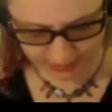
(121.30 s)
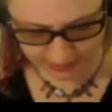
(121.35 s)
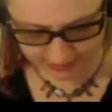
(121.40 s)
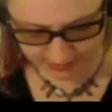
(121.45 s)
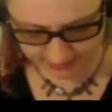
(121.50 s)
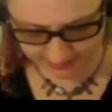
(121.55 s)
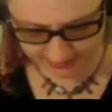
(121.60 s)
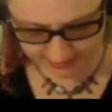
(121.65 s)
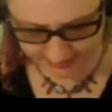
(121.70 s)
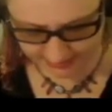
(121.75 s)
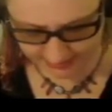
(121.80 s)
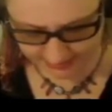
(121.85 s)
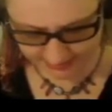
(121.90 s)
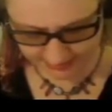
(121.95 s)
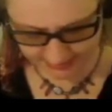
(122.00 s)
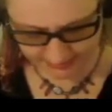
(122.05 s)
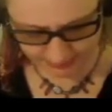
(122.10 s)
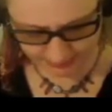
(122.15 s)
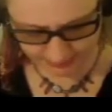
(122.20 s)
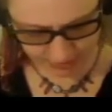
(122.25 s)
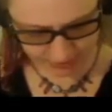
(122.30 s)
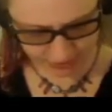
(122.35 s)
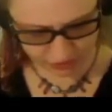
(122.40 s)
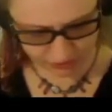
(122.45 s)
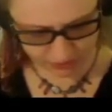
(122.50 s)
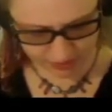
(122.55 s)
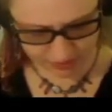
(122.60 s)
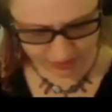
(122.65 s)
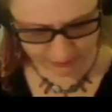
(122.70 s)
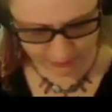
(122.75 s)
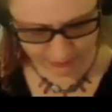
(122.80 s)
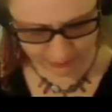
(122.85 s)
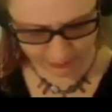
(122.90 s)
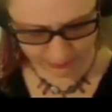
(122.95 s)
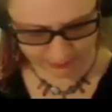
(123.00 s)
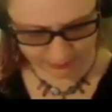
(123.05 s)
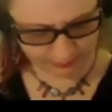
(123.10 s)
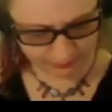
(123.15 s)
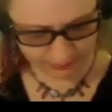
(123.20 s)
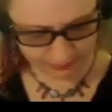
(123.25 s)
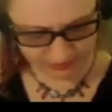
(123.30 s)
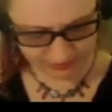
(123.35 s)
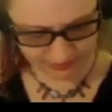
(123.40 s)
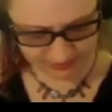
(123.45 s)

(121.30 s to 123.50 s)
his sentences punctuated with whimpers